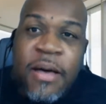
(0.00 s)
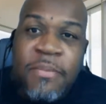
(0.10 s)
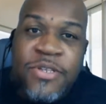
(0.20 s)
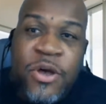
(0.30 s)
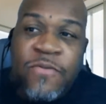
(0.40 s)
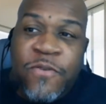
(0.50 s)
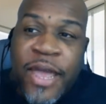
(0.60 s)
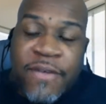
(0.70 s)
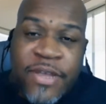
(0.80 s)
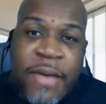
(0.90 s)
So for
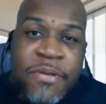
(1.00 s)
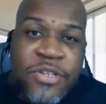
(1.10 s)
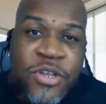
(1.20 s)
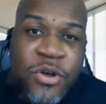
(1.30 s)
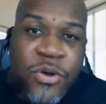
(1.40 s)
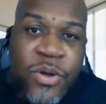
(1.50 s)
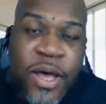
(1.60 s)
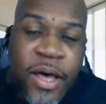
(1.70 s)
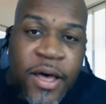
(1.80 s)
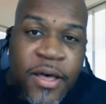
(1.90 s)
every episode
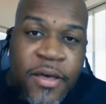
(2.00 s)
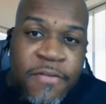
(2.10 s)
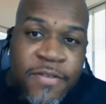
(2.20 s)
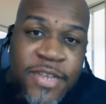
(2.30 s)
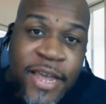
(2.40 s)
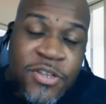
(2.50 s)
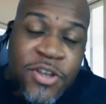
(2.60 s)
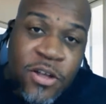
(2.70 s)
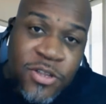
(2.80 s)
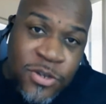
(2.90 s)
of Tech
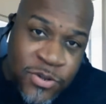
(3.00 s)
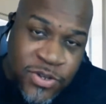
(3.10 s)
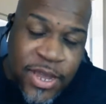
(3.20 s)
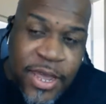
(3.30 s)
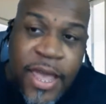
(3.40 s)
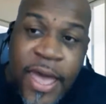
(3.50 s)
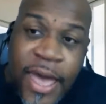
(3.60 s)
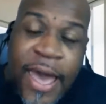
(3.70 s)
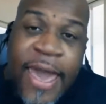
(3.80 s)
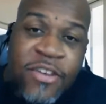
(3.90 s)
Talk Tuesday,
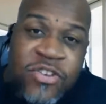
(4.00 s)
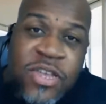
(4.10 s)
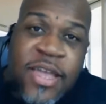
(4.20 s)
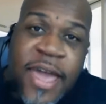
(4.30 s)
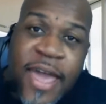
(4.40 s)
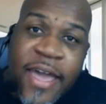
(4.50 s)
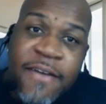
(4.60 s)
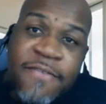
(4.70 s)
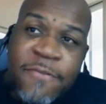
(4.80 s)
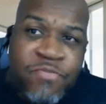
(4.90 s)
I actually
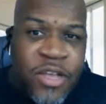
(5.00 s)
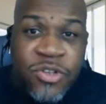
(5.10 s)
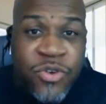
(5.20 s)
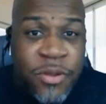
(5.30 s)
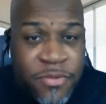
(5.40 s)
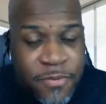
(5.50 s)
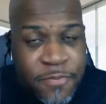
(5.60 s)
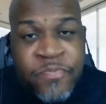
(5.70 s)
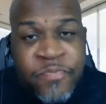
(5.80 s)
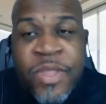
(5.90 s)
have a script.
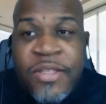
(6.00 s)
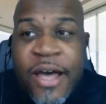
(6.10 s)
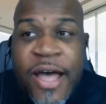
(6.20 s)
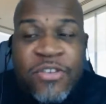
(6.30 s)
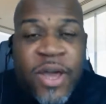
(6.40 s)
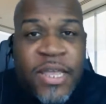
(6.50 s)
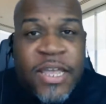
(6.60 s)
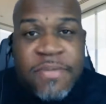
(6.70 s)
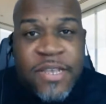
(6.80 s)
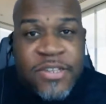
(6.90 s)
Now, I try to
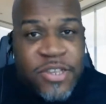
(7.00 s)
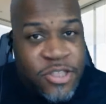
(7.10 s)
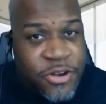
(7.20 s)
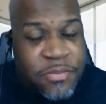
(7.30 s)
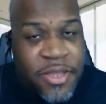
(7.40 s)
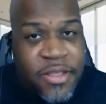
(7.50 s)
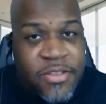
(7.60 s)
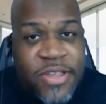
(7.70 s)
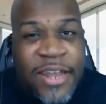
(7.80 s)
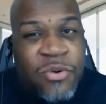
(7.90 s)
keep these to 30
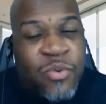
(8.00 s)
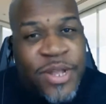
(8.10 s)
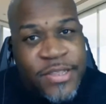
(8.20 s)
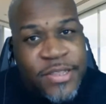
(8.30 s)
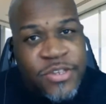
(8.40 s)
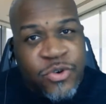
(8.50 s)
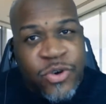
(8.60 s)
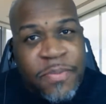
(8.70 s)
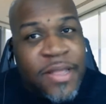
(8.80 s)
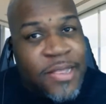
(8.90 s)
minutes. I don't read the
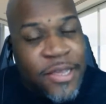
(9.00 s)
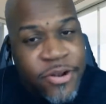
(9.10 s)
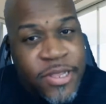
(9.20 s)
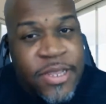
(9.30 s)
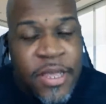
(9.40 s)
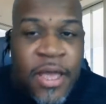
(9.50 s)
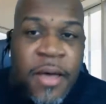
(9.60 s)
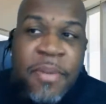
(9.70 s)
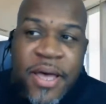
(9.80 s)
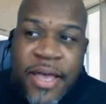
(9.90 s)
script literally,
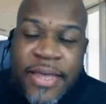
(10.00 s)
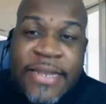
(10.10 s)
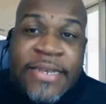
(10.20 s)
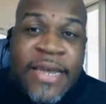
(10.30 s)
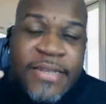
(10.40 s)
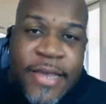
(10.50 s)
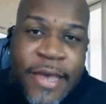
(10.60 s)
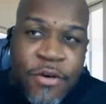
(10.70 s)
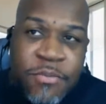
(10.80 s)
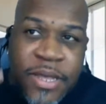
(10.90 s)
but it does
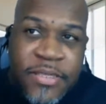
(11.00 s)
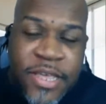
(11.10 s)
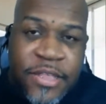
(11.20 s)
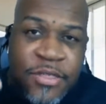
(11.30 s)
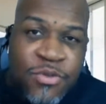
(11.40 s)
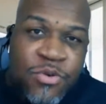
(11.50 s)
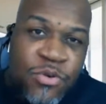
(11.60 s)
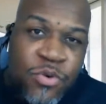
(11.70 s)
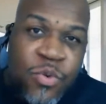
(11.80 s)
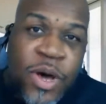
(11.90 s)
help me think
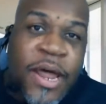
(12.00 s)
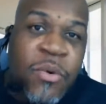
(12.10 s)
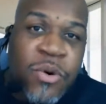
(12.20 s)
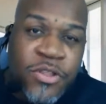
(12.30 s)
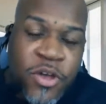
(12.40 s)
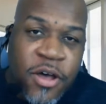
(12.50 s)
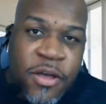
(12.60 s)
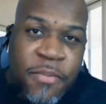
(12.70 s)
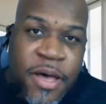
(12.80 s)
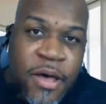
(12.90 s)
through what I want to talk
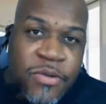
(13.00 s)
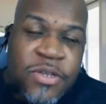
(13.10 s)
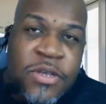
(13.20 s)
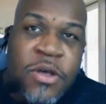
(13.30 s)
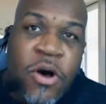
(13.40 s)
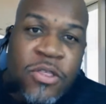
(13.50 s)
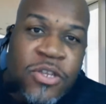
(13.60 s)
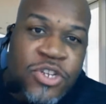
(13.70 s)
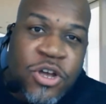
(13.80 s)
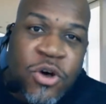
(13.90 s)
about on the
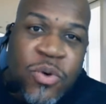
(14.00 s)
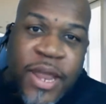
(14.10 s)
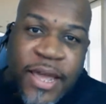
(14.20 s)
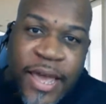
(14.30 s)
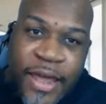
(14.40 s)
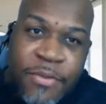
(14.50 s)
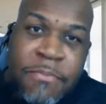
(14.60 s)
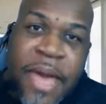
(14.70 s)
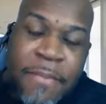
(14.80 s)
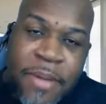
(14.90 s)
show when I kind of
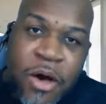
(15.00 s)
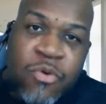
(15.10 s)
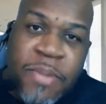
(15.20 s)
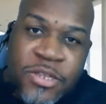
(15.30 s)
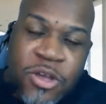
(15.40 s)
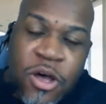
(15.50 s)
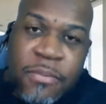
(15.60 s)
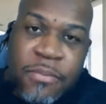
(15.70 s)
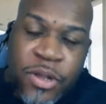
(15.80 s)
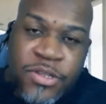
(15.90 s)
map out what my
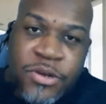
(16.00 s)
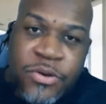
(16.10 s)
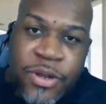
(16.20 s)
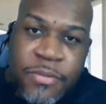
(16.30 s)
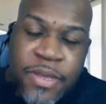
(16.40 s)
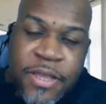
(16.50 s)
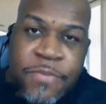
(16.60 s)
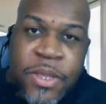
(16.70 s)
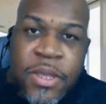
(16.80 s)
talking points are going to be.